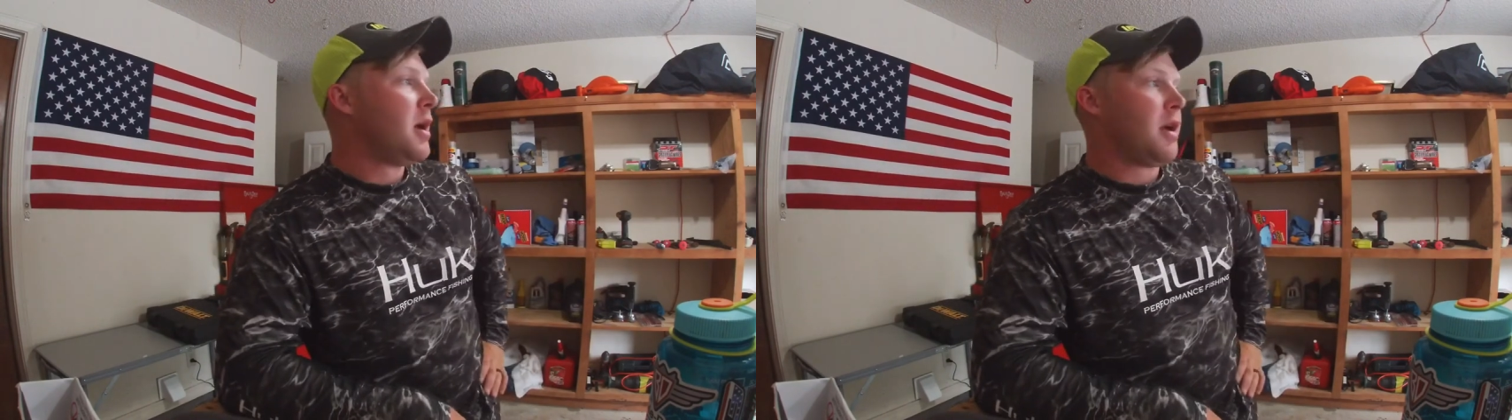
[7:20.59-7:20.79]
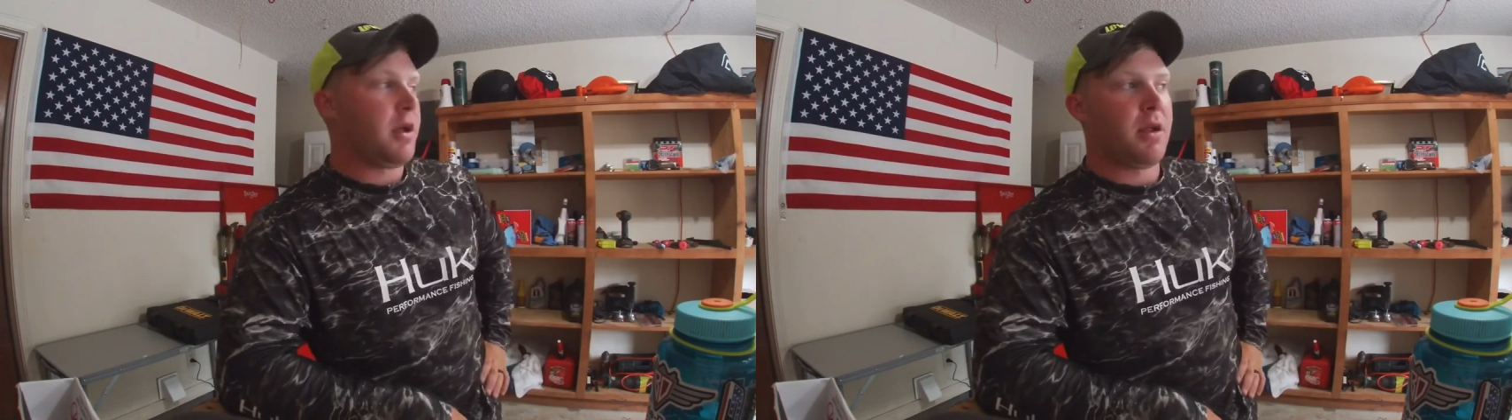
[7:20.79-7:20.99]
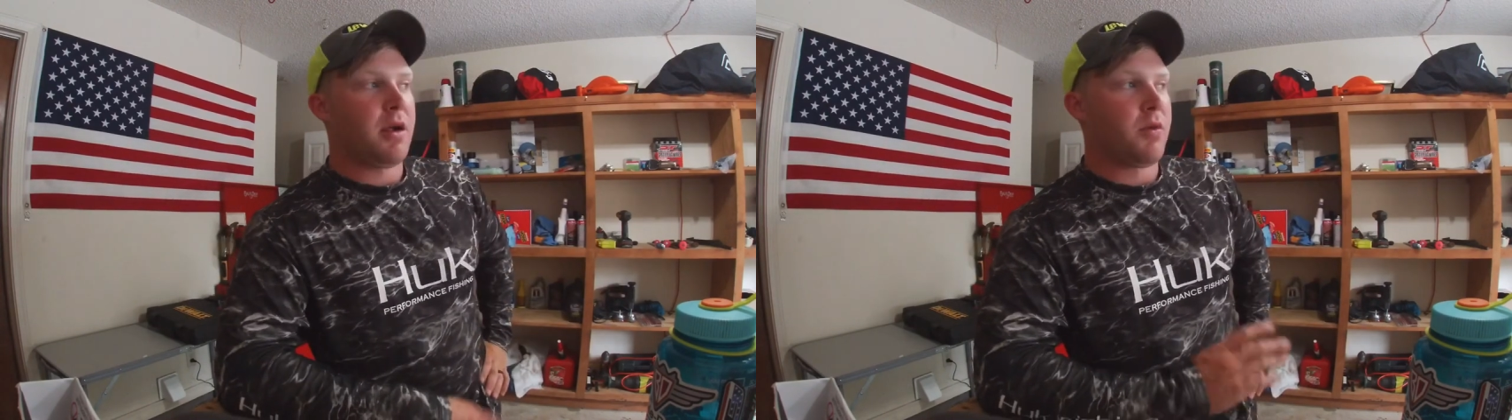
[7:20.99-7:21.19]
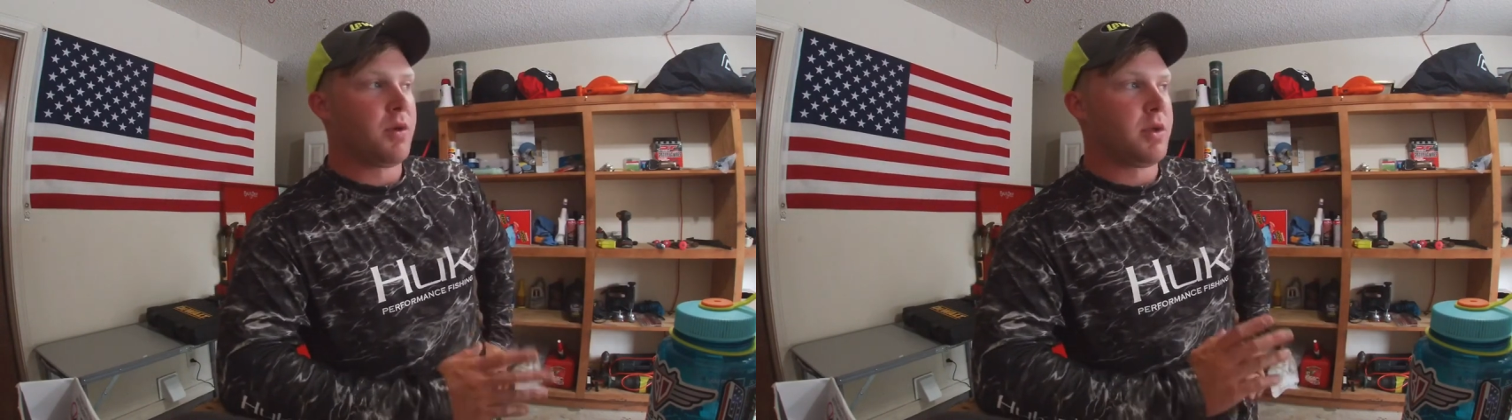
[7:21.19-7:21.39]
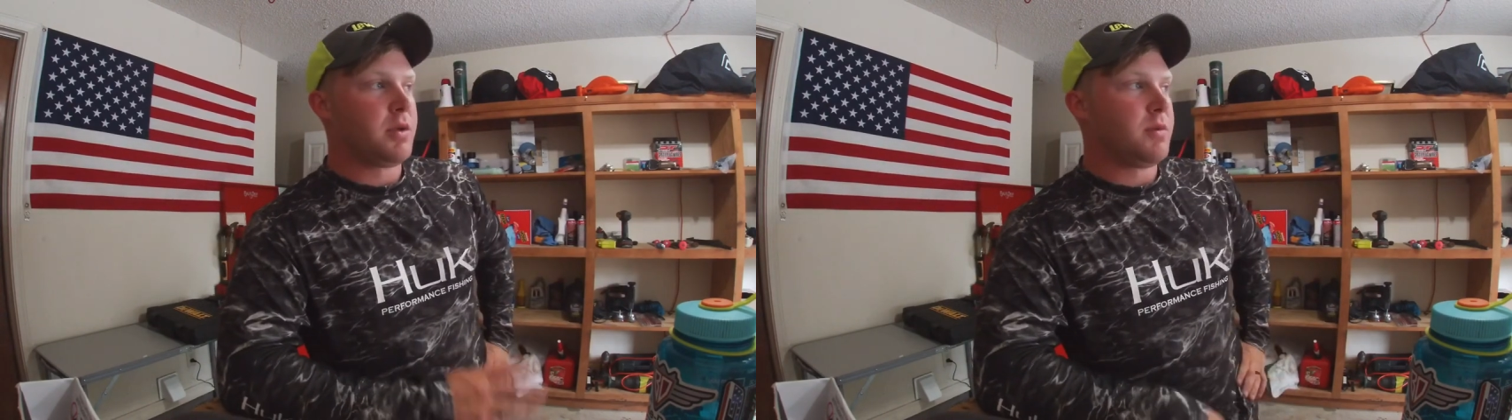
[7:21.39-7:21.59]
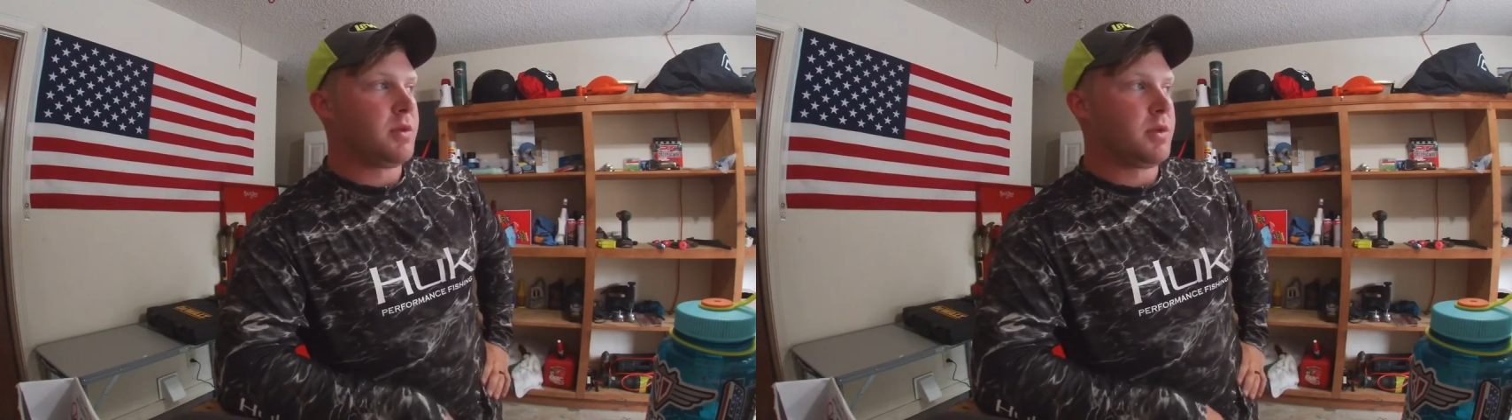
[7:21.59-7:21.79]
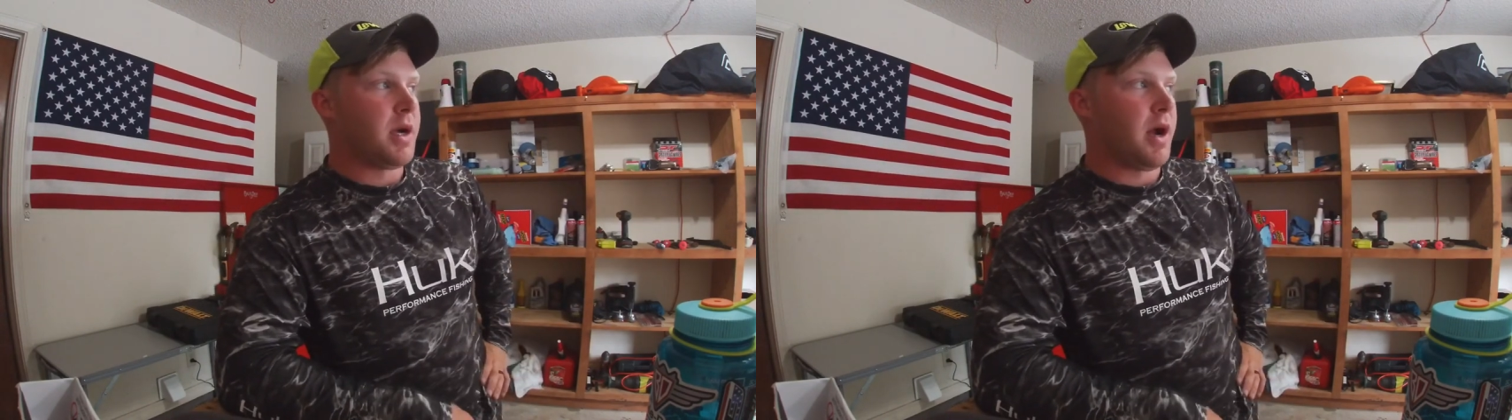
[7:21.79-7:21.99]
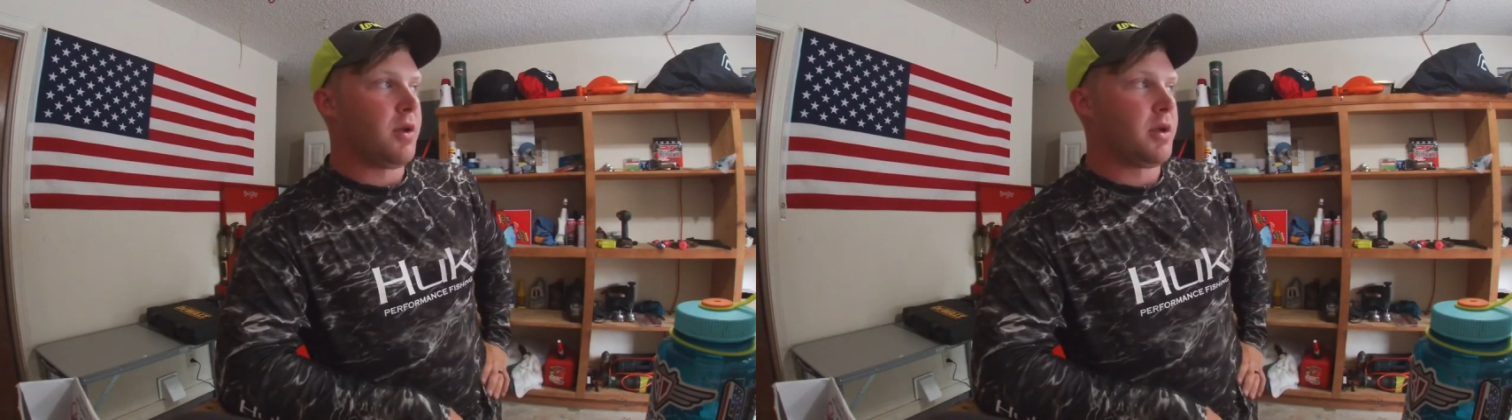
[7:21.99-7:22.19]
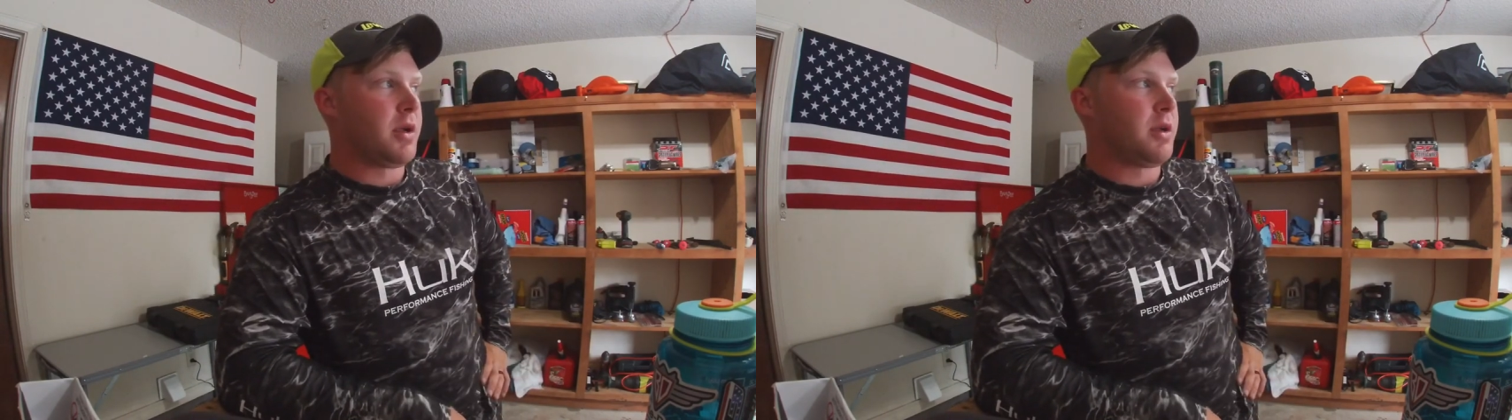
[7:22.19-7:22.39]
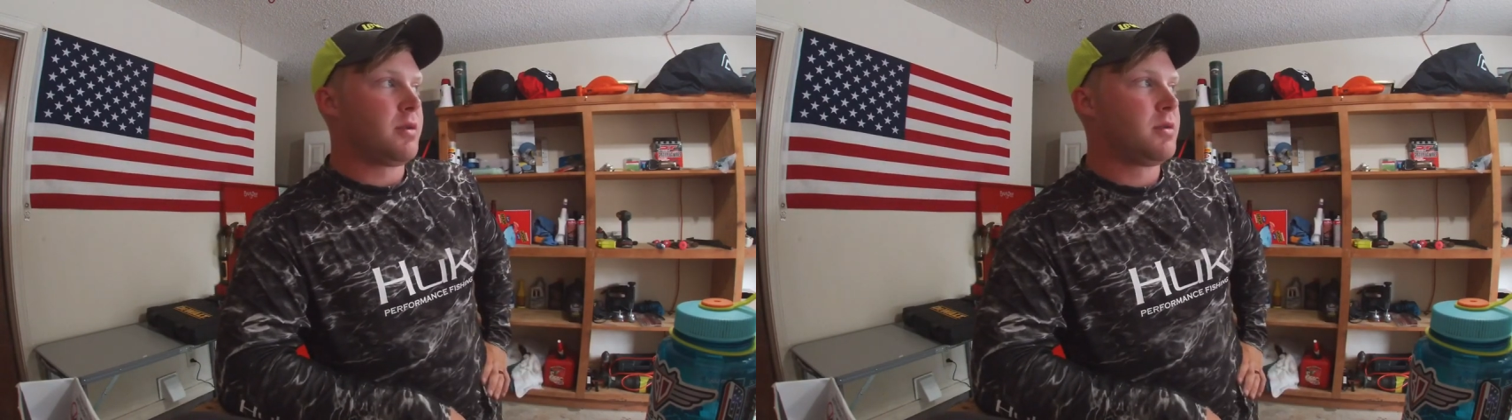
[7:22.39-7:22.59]
And I uh, really dial it
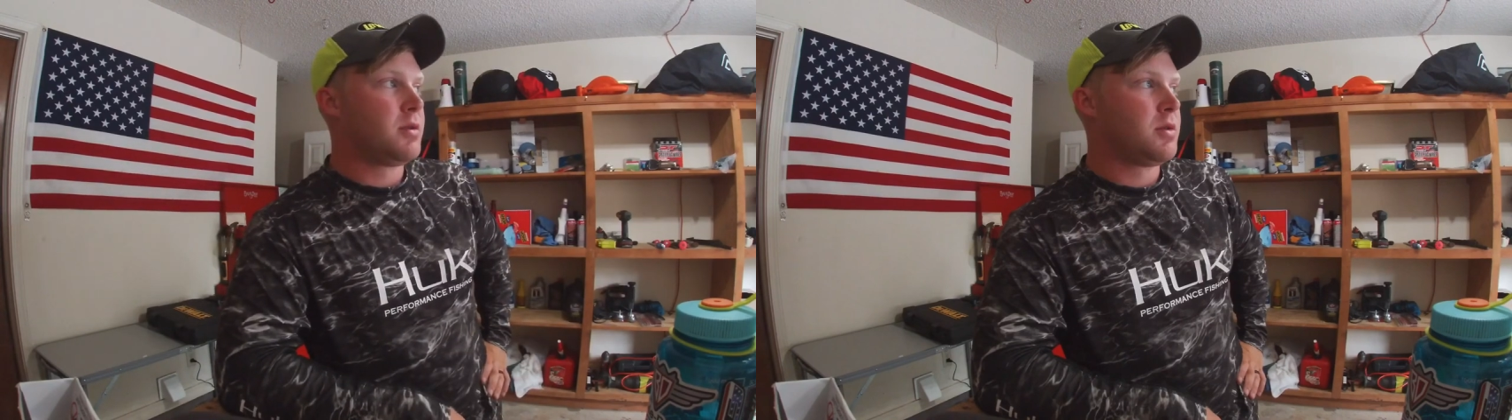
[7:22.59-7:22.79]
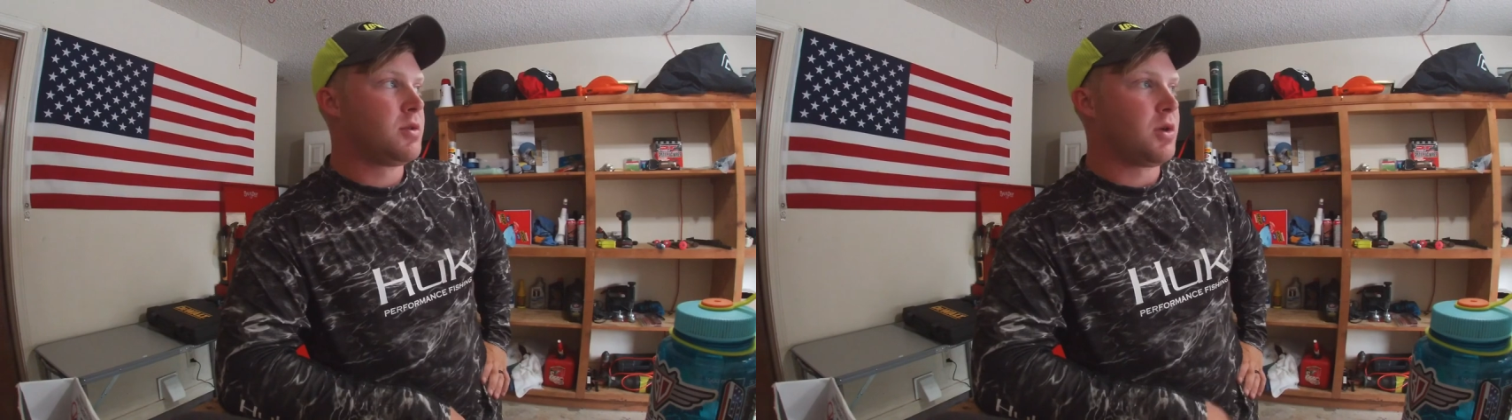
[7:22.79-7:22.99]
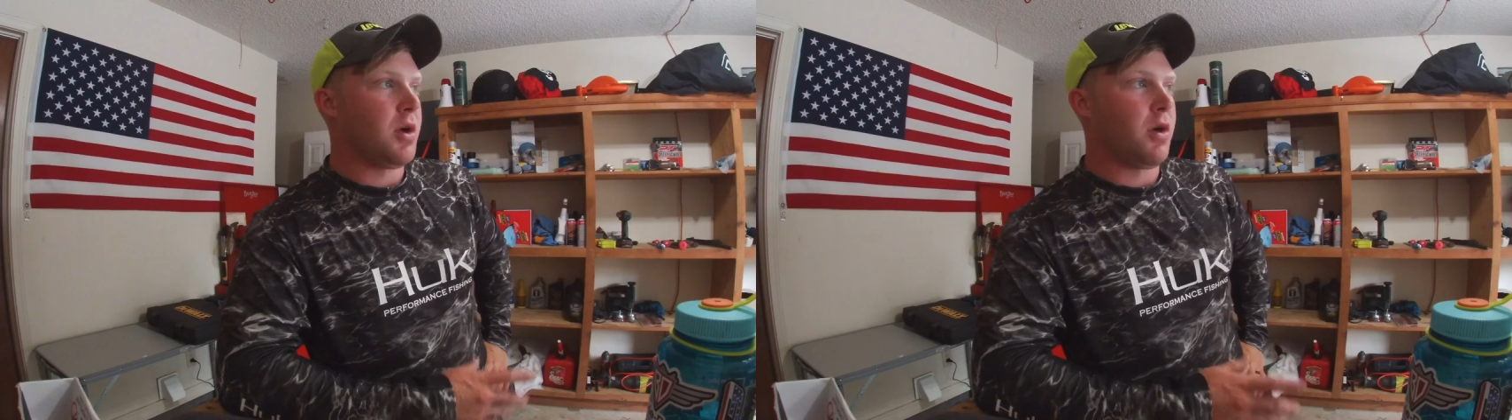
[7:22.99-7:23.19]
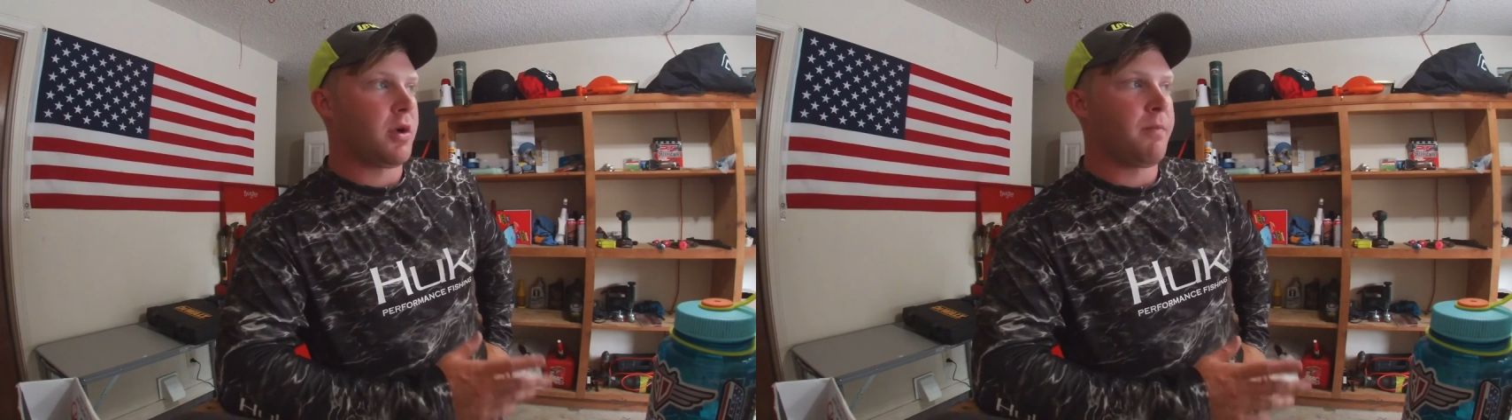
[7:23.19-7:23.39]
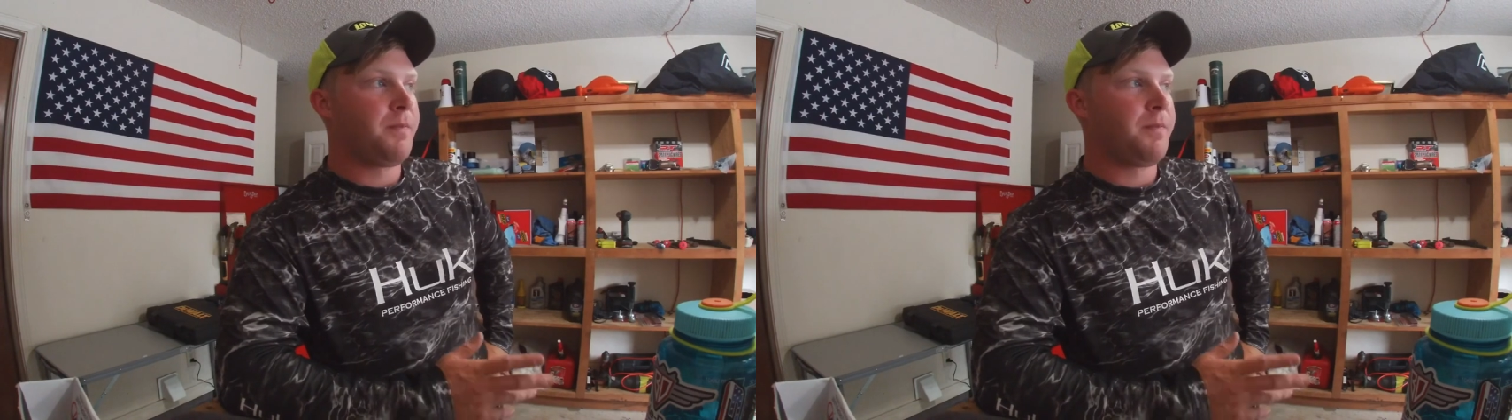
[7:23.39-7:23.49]
in so y'all can